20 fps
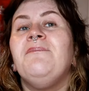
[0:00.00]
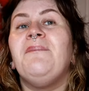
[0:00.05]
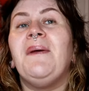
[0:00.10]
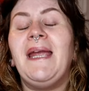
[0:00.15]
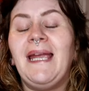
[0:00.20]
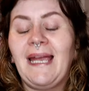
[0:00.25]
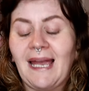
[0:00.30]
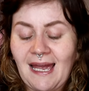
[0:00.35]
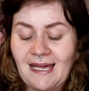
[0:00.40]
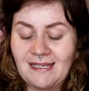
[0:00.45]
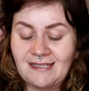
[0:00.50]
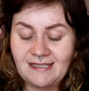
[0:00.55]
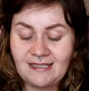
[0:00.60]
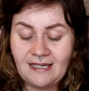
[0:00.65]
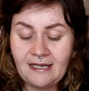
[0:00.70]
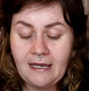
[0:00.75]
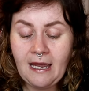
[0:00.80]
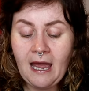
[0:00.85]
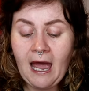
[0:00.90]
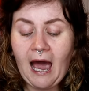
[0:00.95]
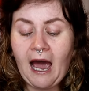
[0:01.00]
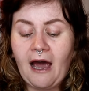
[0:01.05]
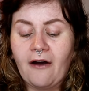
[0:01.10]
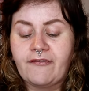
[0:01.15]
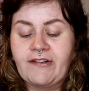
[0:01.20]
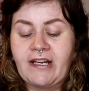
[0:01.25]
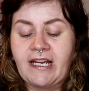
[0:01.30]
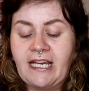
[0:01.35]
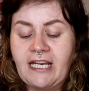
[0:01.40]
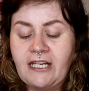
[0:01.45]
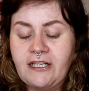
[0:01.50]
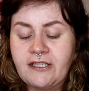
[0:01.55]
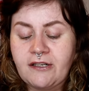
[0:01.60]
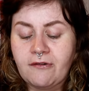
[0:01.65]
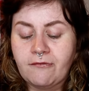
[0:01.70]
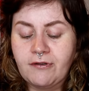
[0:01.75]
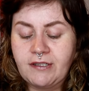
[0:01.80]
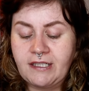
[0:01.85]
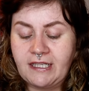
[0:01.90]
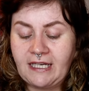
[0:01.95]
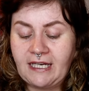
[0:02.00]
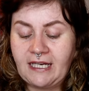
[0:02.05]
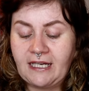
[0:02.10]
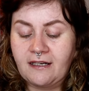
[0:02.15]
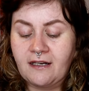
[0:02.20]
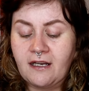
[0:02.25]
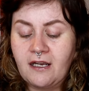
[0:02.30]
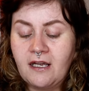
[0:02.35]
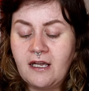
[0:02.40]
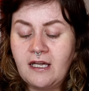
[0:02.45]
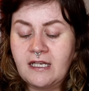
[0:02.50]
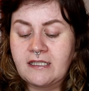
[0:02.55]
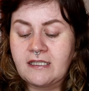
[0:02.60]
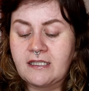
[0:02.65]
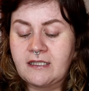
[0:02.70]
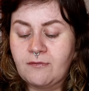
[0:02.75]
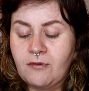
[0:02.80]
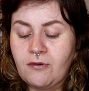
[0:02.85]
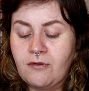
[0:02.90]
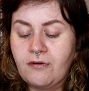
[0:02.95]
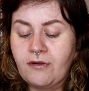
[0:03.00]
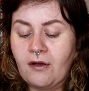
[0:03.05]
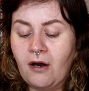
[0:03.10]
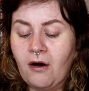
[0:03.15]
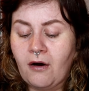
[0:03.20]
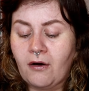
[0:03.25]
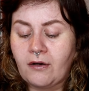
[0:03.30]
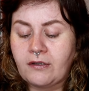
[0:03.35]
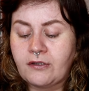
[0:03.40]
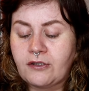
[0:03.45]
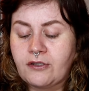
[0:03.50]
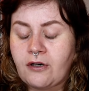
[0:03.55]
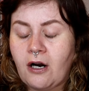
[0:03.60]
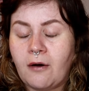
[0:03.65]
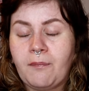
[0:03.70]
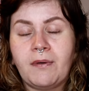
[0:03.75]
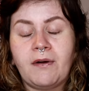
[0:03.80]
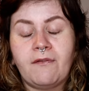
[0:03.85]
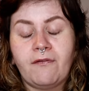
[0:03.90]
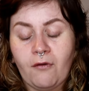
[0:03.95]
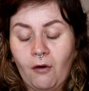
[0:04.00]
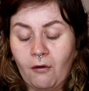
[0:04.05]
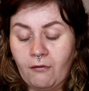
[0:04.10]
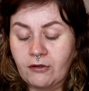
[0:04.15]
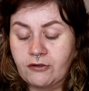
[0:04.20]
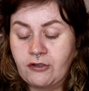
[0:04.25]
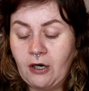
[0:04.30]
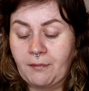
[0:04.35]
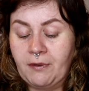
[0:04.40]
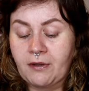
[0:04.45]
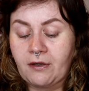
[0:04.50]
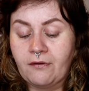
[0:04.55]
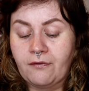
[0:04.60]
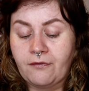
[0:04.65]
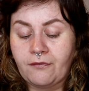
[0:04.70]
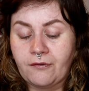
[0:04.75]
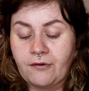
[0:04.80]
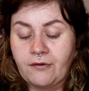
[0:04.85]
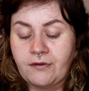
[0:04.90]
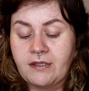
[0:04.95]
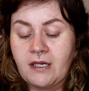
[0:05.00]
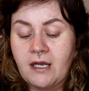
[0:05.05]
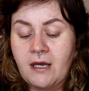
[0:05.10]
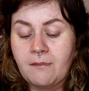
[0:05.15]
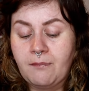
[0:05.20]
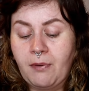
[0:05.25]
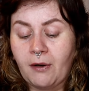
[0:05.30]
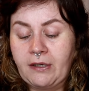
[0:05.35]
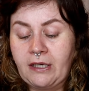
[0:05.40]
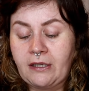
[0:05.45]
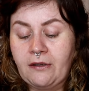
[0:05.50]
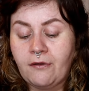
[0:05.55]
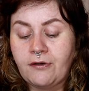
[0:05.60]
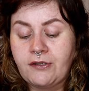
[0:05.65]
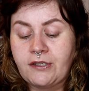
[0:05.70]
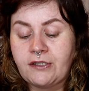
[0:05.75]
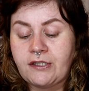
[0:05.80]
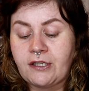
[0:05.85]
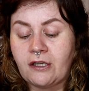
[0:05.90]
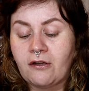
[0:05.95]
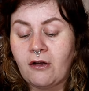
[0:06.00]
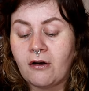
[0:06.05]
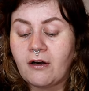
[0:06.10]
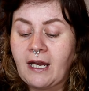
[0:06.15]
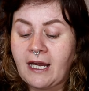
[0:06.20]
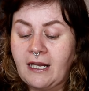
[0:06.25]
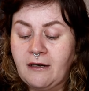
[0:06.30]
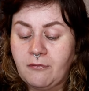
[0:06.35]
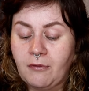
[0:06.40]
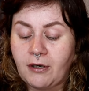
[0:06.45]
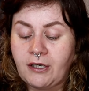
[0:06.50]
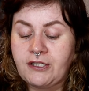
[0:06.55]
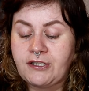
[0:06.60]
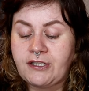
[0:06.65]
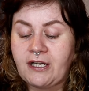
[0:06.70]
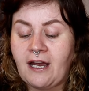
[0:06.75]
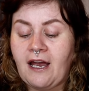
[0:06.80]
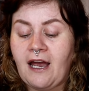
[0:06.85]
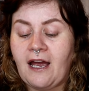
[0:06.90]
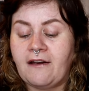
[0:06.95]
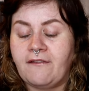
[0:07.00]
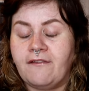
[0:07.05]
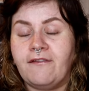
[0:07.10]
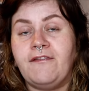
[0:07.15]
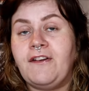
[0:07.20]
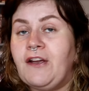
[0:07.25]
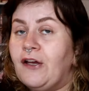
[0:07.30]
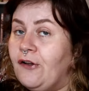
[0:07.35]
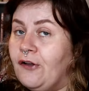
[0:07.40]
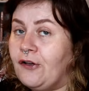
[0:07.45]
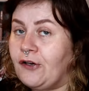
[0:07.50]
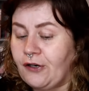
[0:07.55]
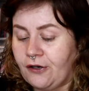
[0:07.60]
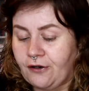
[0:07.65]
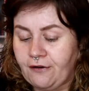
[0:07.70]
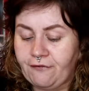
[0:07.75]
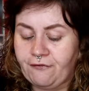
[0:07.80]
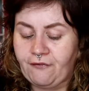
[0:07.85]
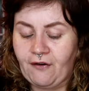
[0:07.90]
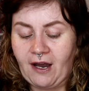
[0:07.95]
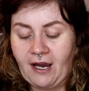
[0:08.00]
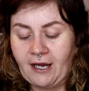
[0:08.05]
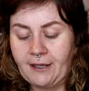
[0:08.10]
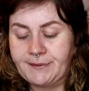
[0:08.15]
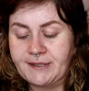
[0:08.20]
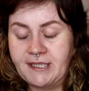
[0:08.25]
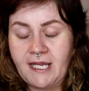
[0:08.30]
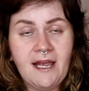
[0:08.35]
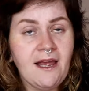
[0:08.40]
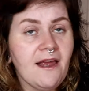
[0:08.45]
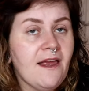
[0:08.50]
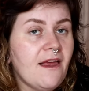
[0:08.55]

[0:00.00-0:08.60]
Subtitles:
P.S. After each routine, smooth on floral tropical fruit body lotion to lock in moisture and feel good vibes.